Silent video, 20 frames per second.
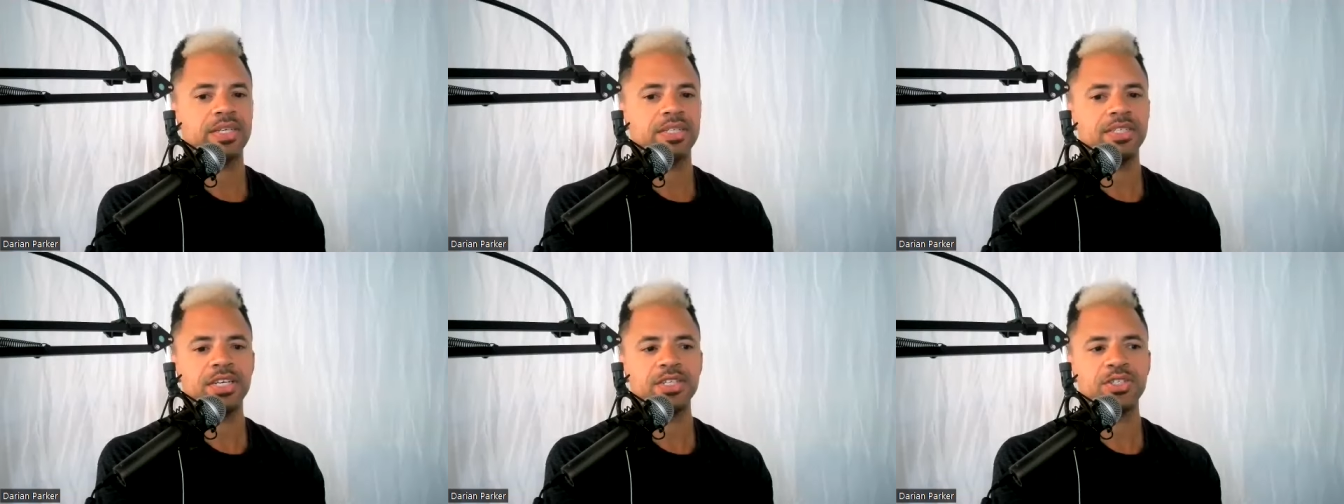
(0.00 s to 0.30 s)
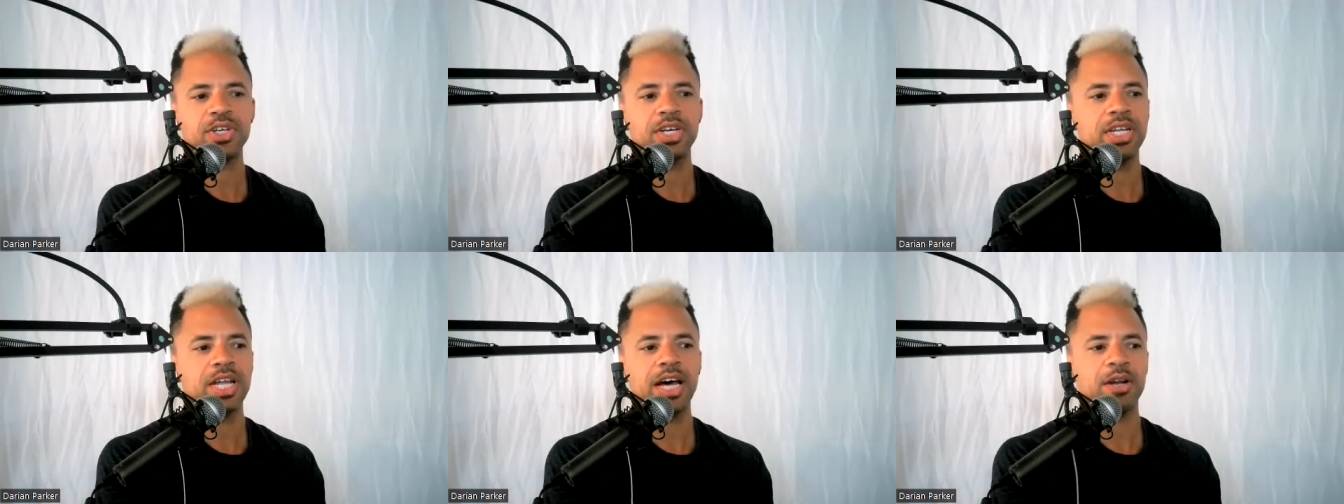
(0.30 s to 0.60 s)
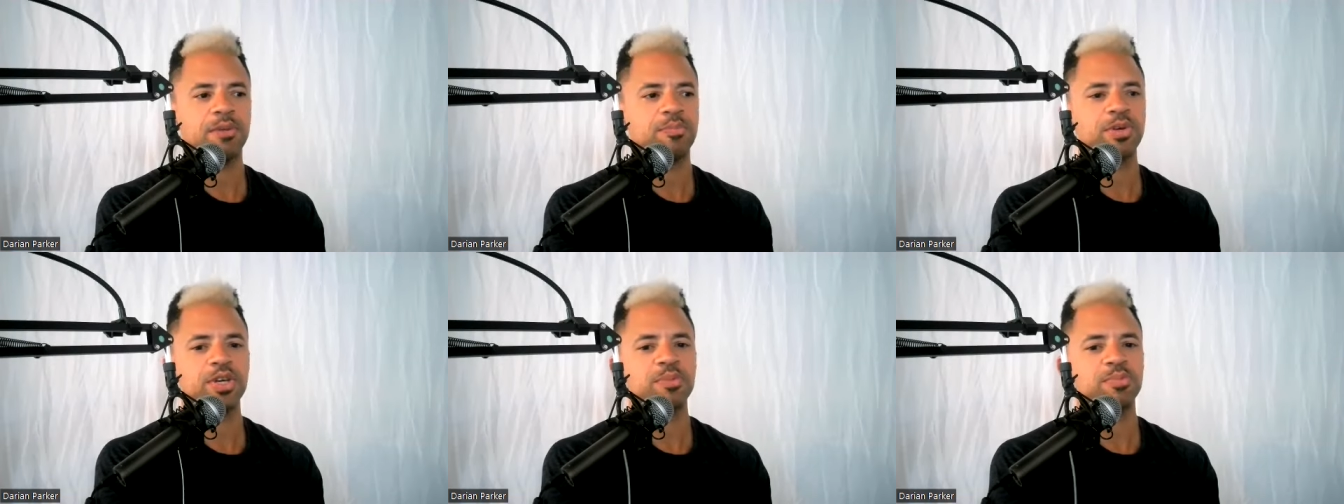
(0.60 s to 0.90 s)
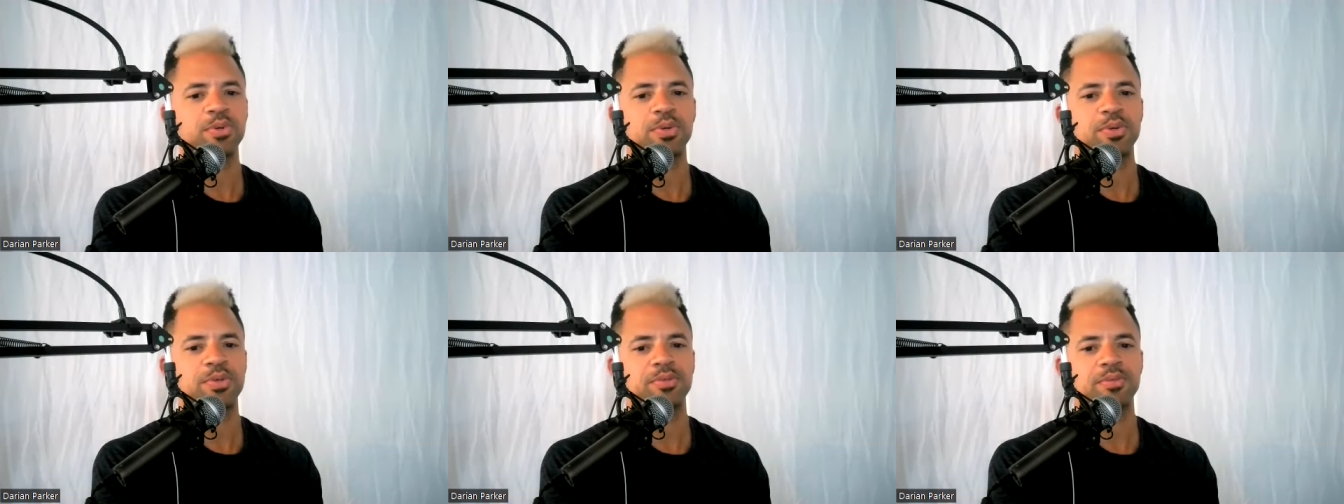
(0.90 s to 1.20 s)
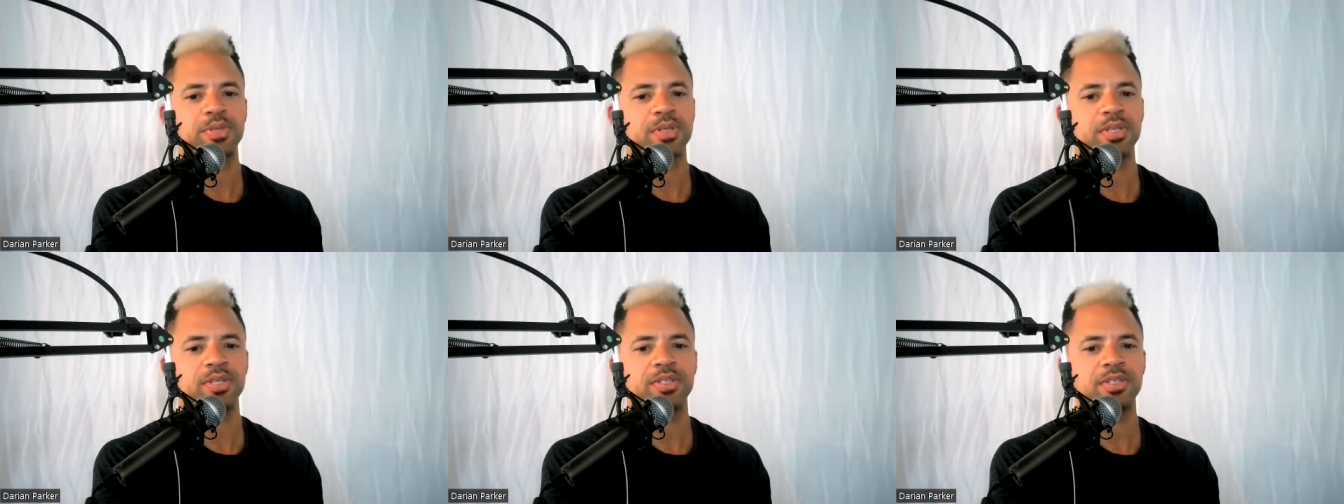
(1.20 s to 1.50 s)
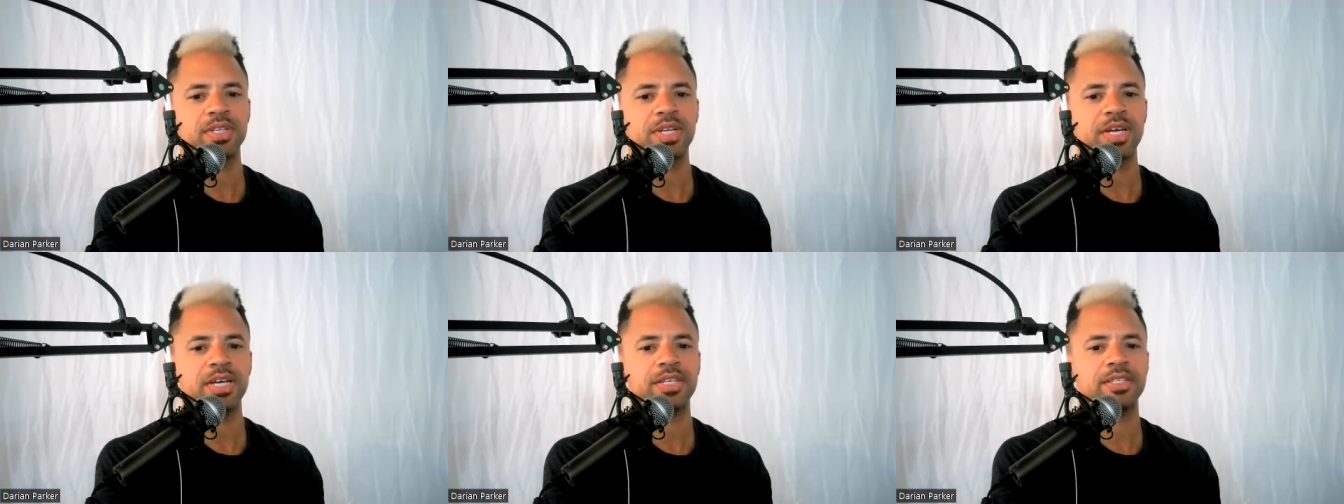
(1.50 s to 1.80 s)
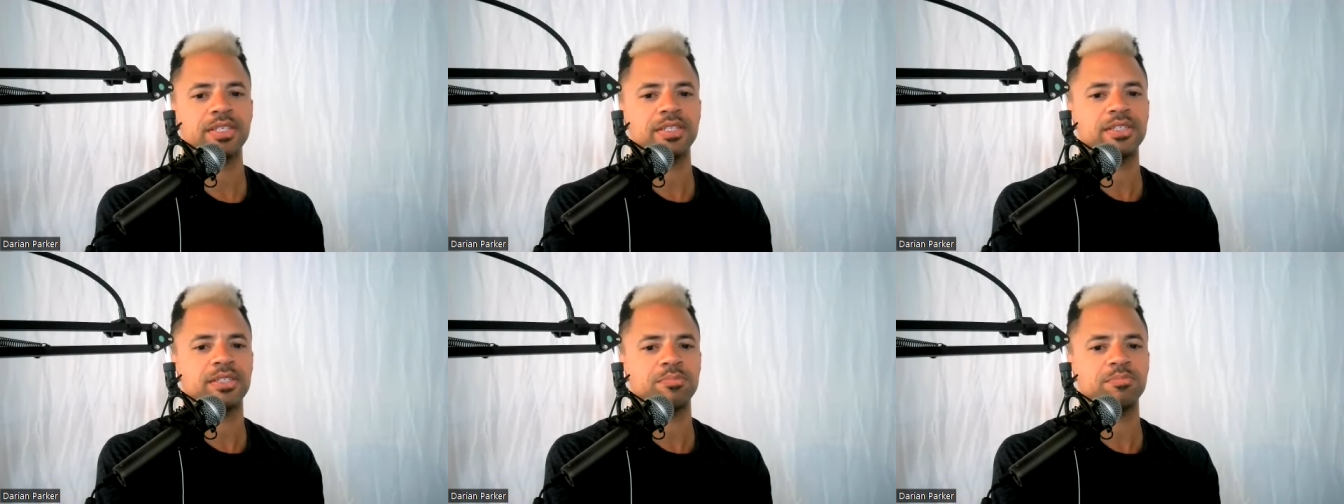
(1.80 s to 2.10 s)
uh, that's actually a lot of people, and like
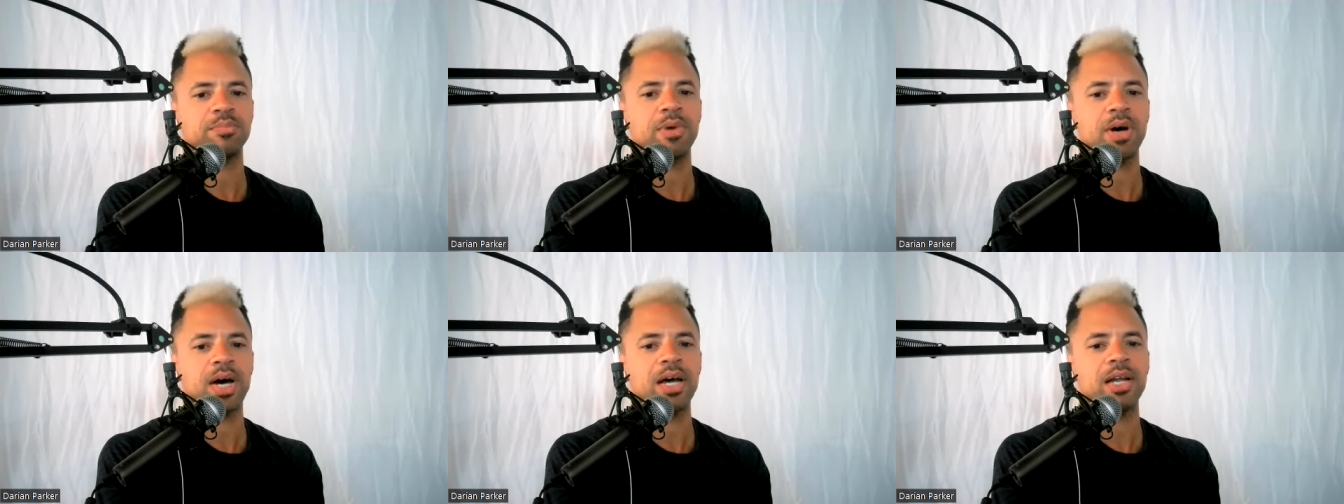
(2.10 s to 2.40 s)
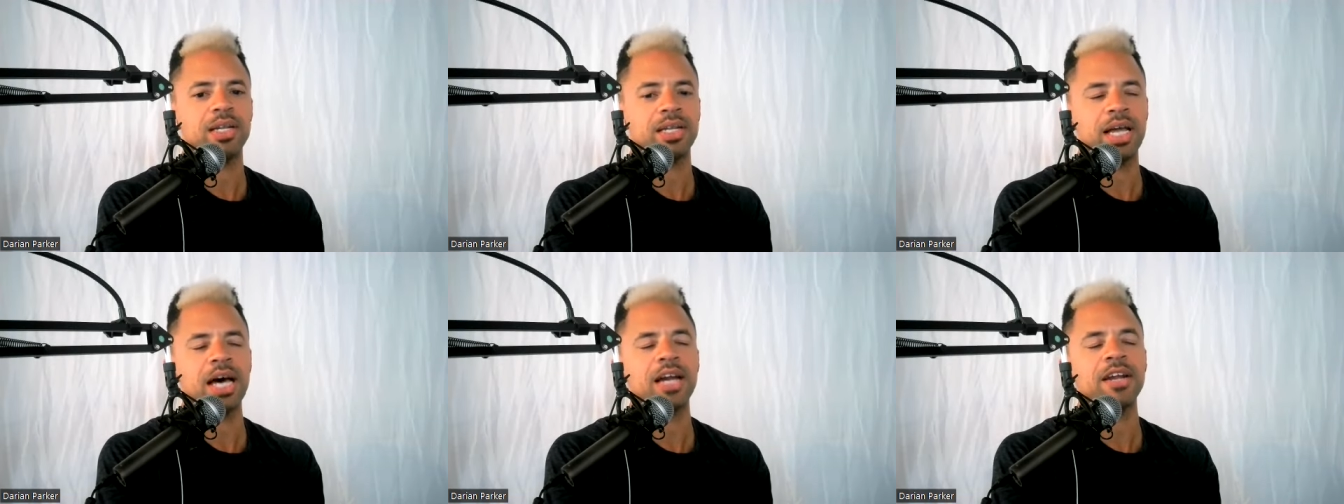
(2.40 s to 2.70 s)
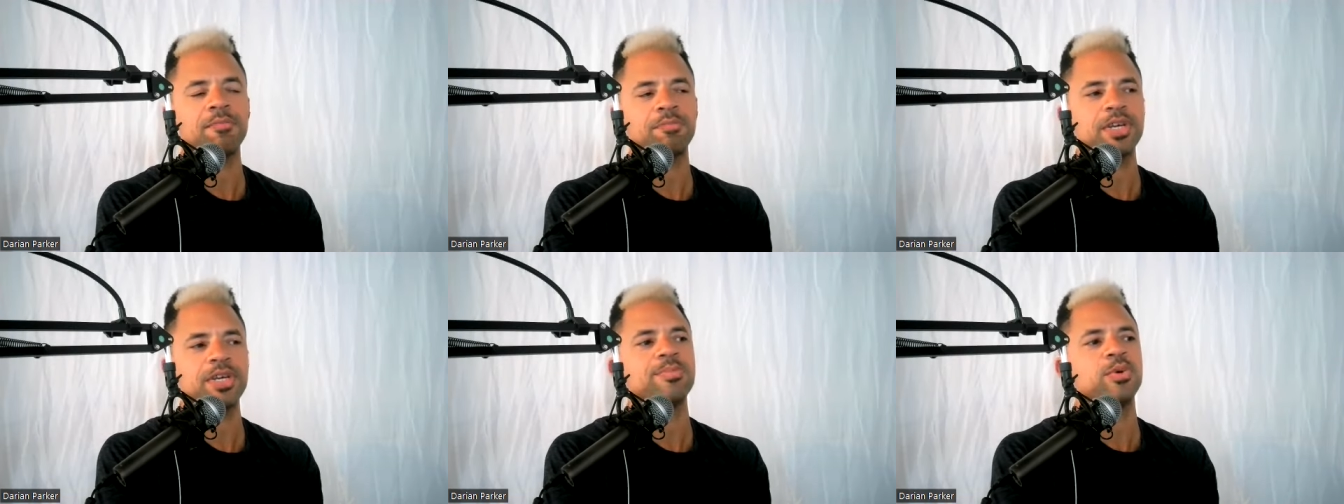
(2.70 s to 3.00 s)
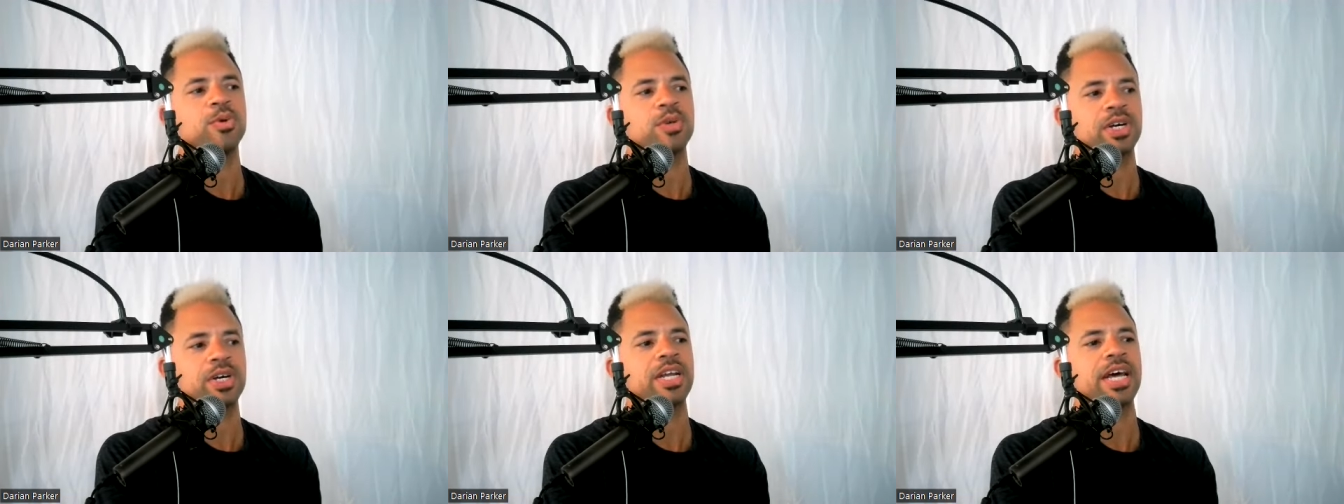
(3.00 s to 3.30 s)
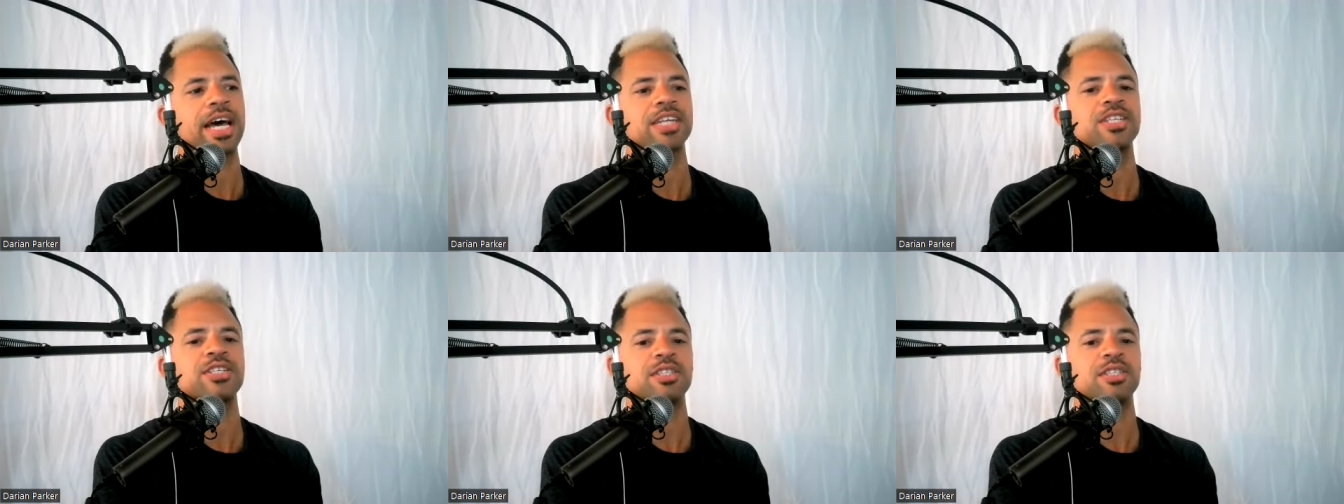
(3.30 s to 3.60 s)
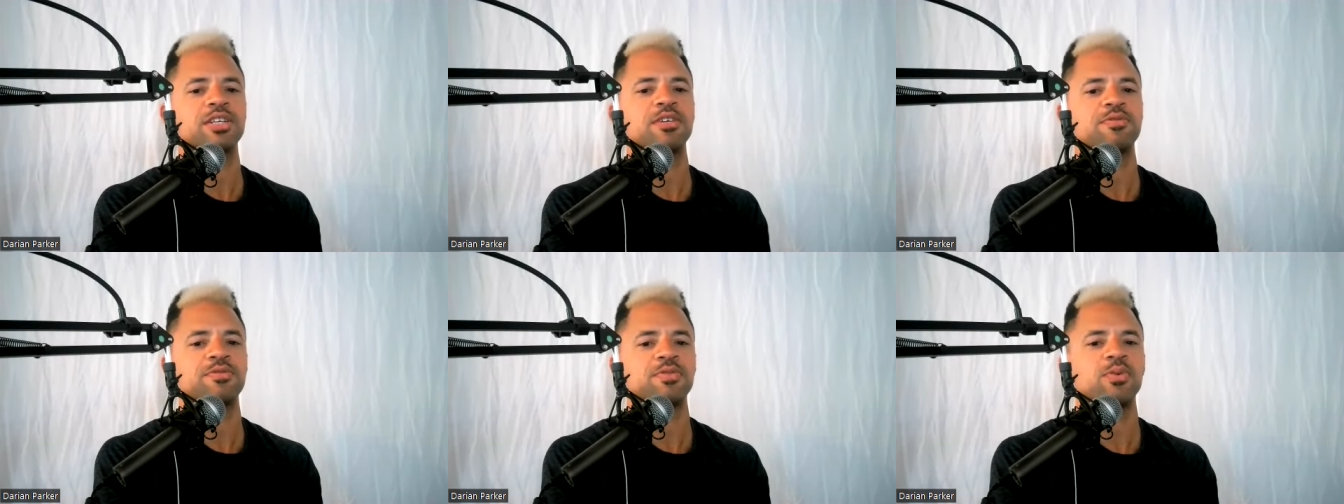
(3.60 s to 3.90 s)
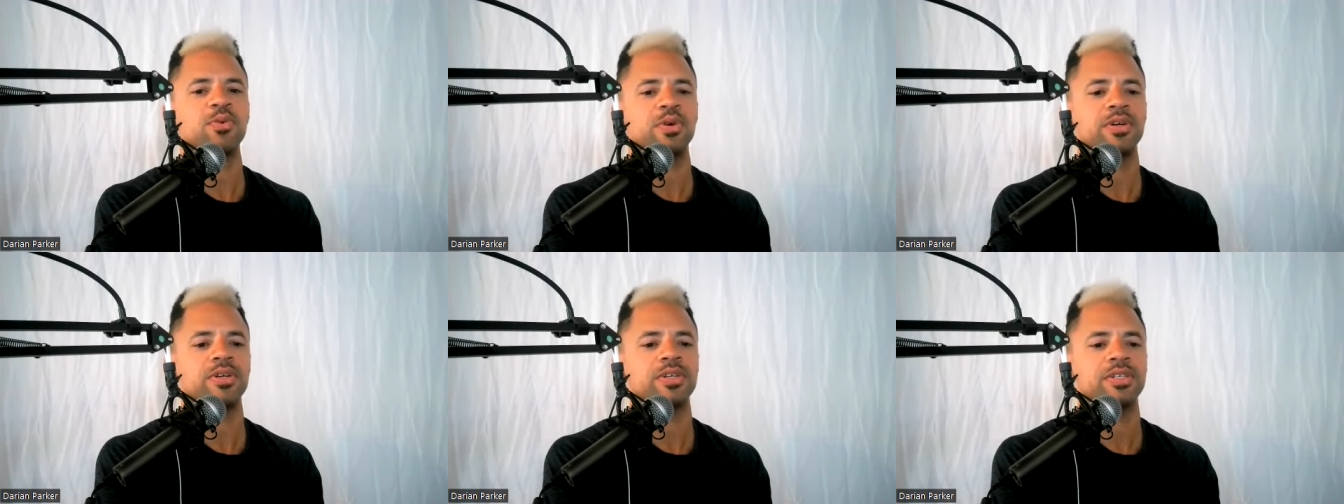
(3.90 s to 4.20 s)
a lot of people could actually
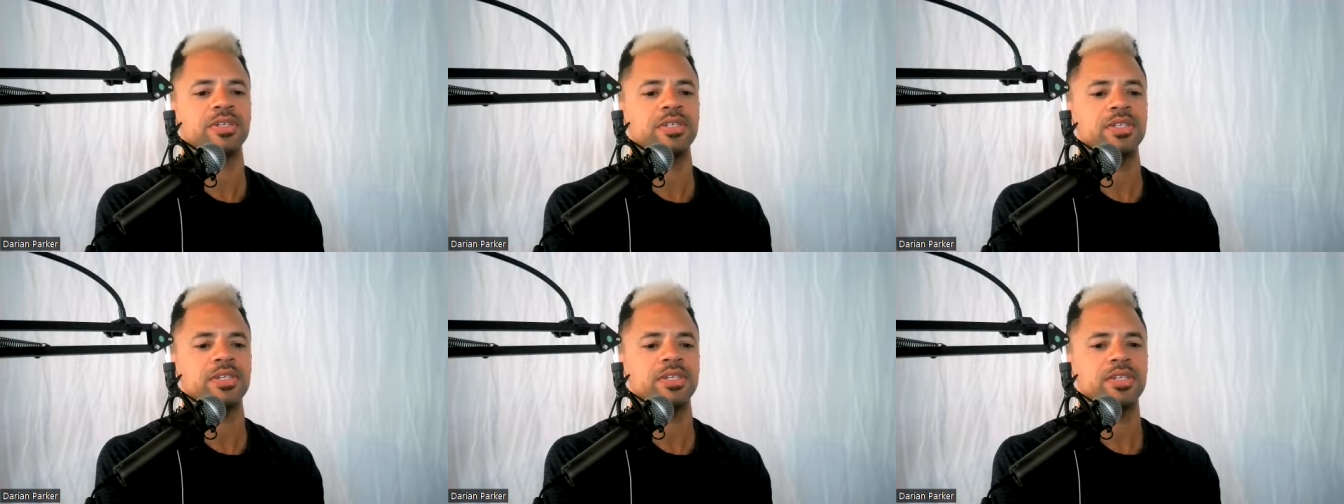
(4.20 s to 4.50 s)
afford